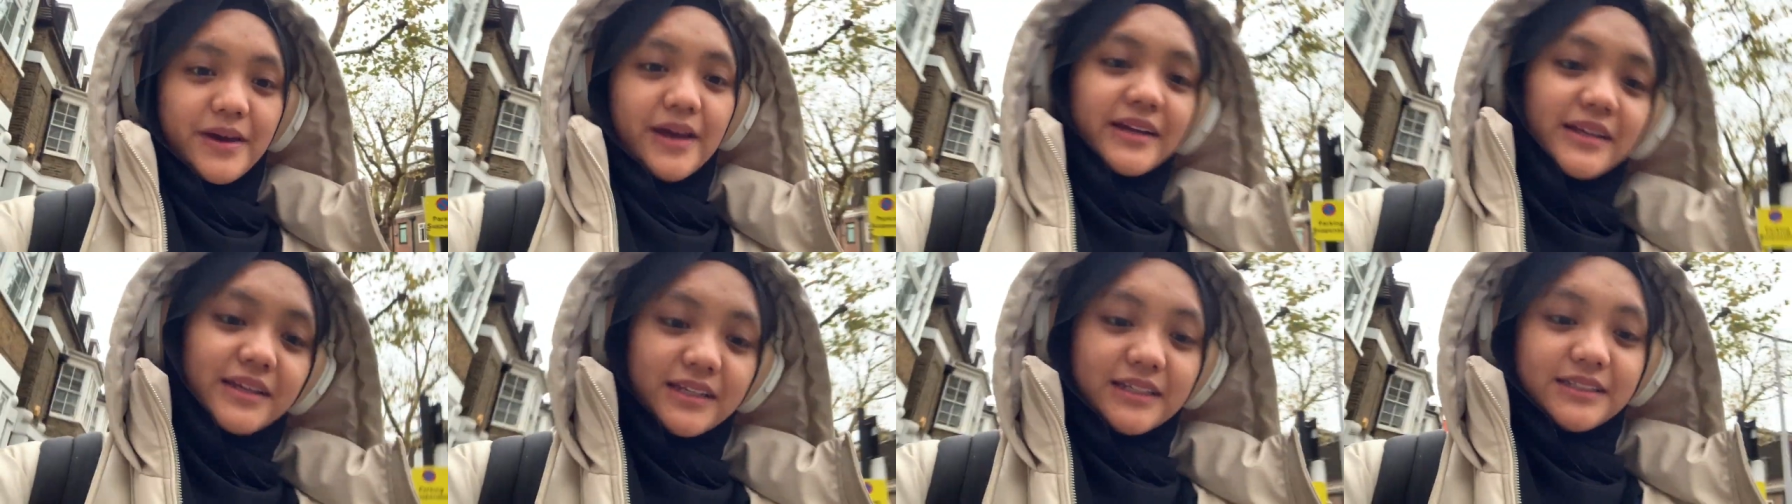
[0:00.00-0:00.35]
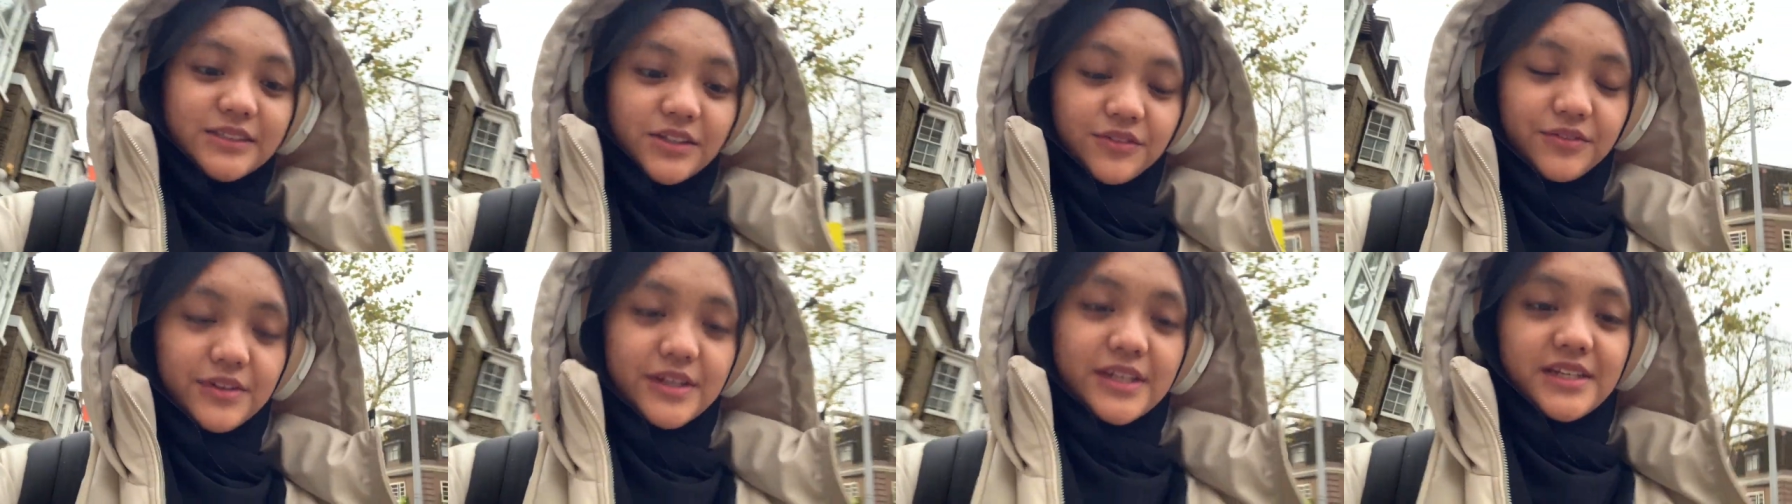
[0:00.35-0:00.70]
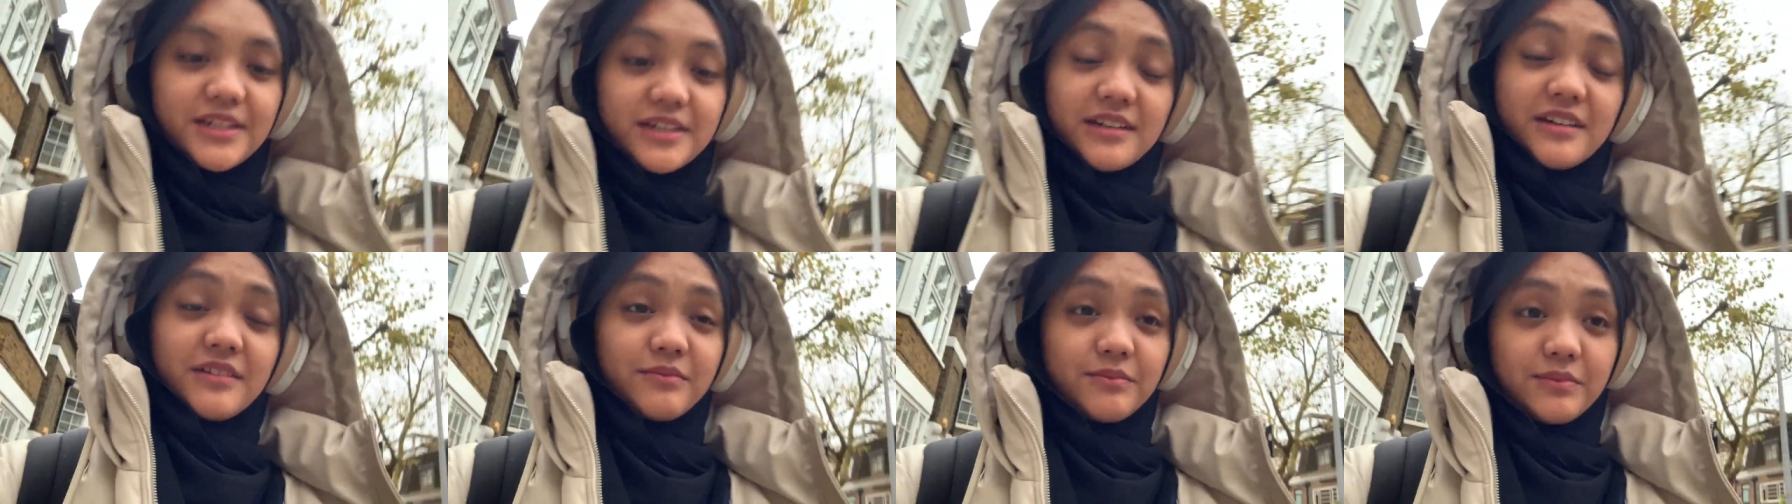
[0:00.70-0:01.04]
East
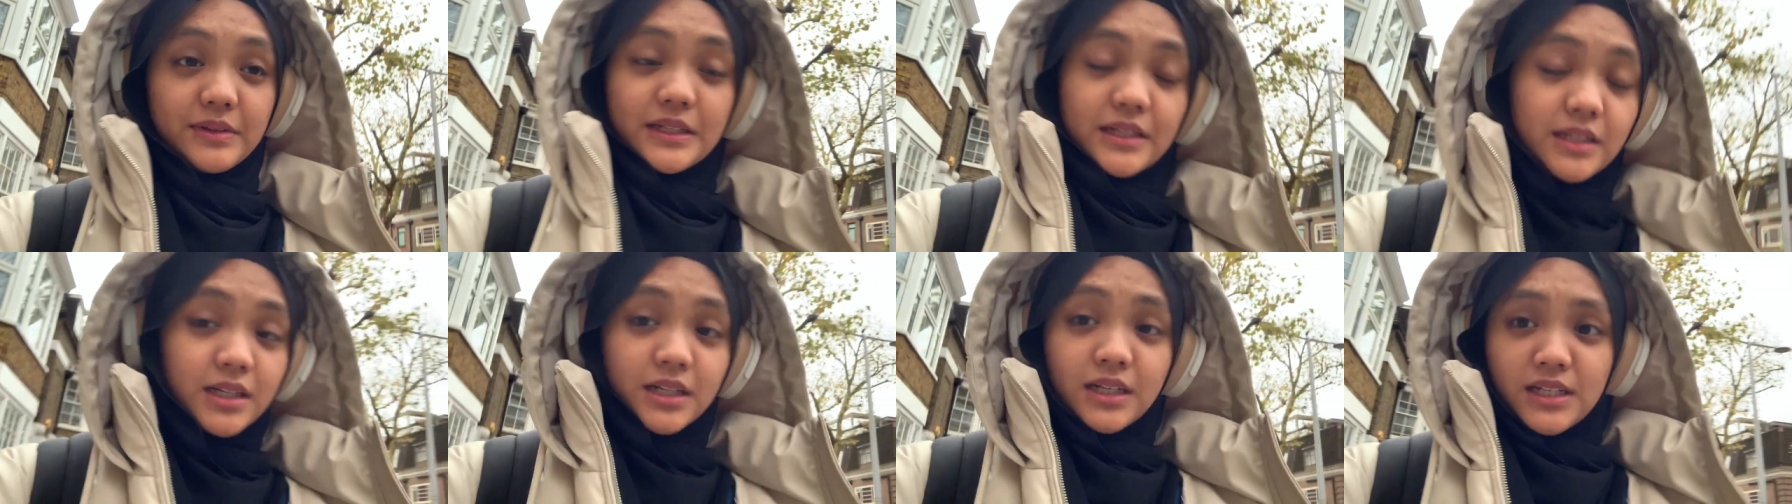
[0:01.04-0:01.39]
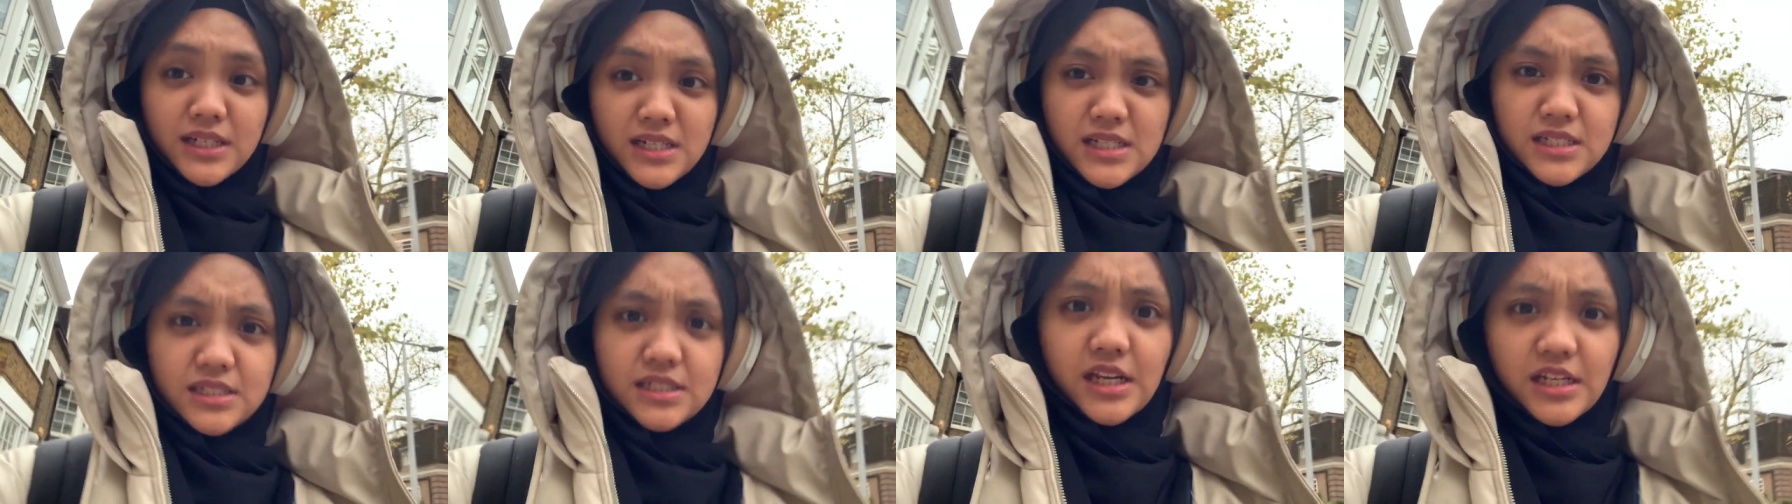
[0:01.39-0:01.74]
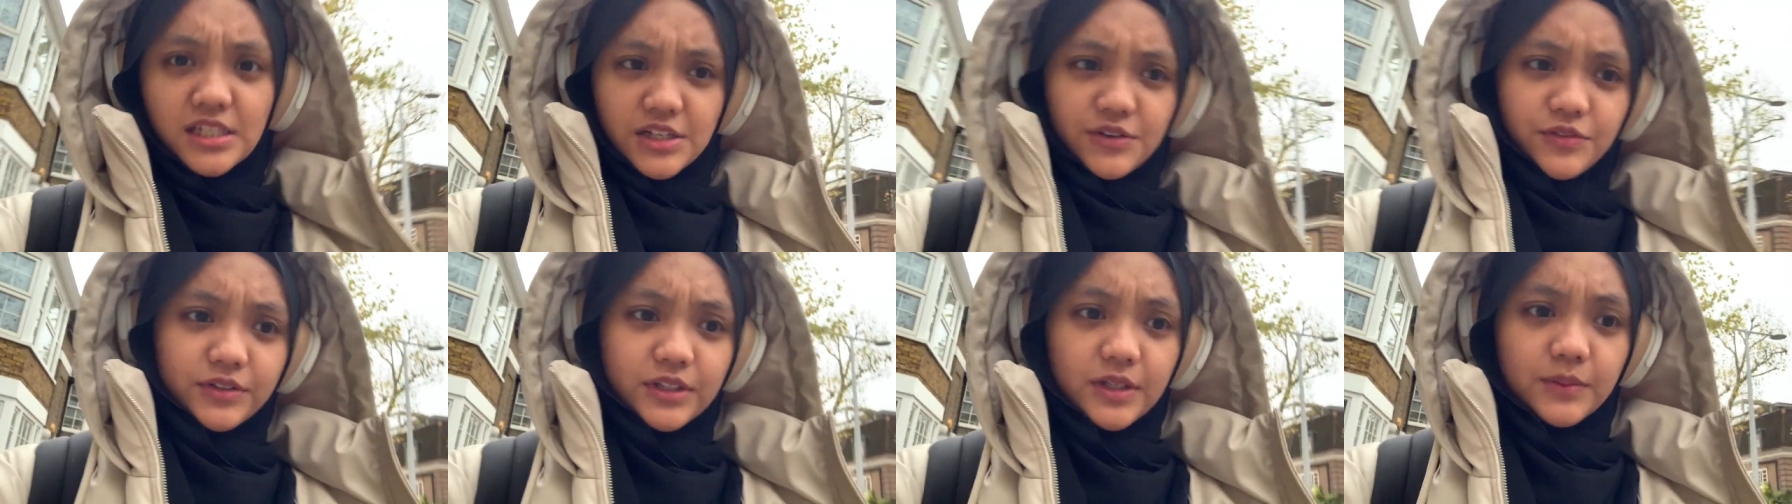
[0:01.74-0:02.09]
of Eden,
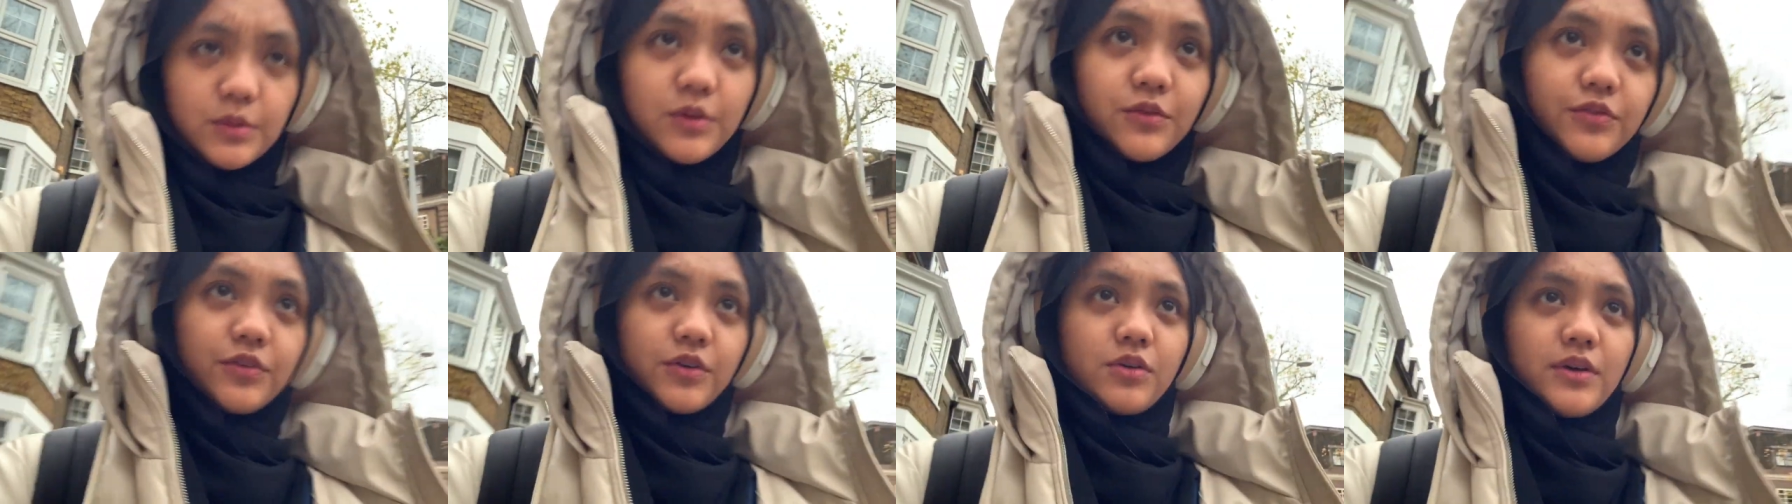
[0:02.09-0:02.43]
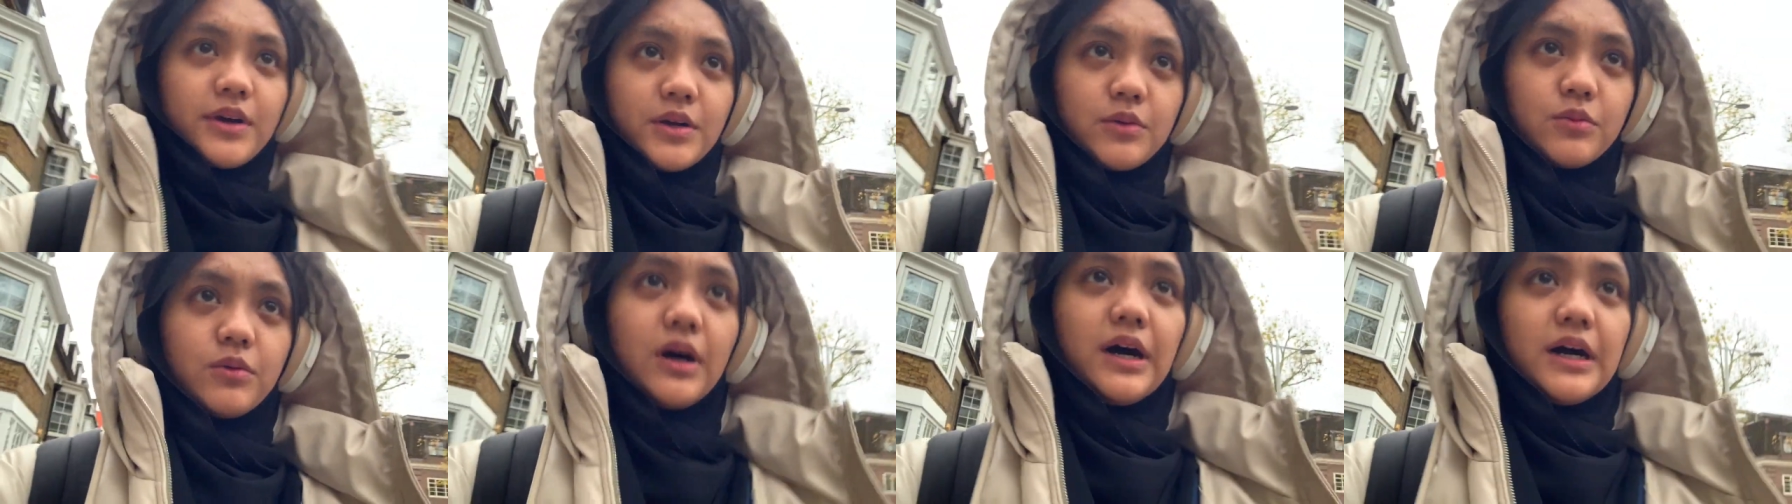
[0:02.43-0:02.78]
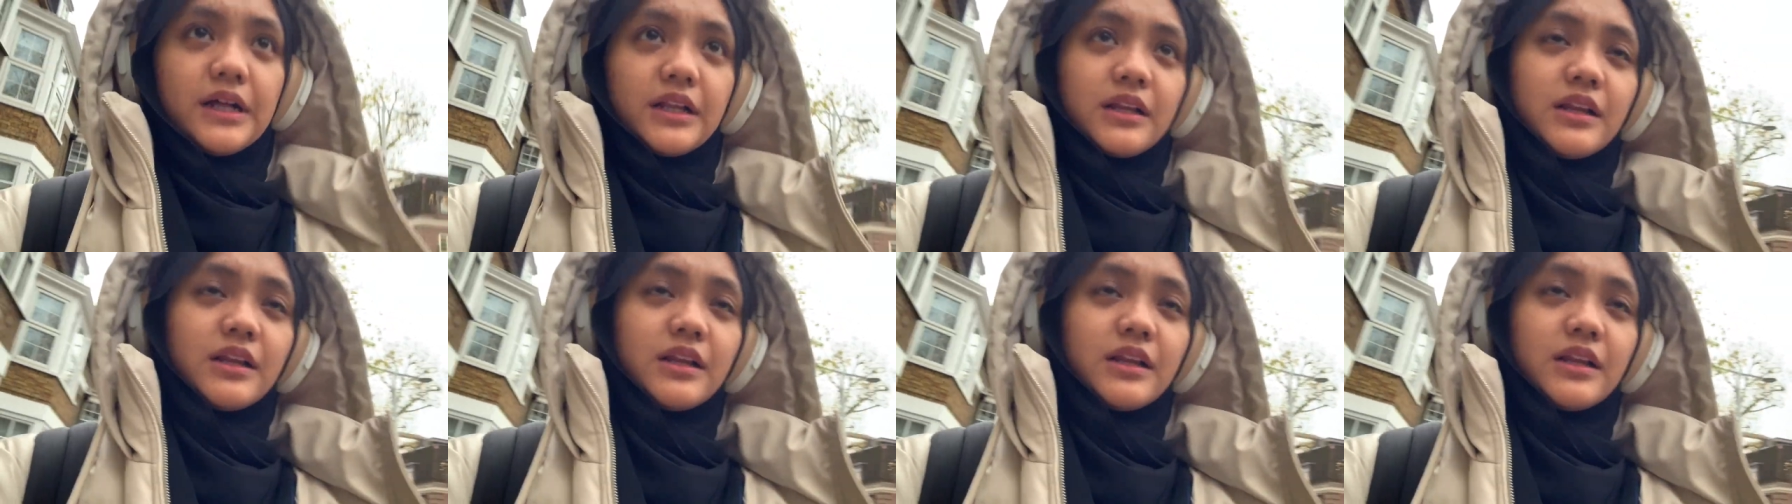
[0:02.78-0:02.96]
searching for the book for quite a while.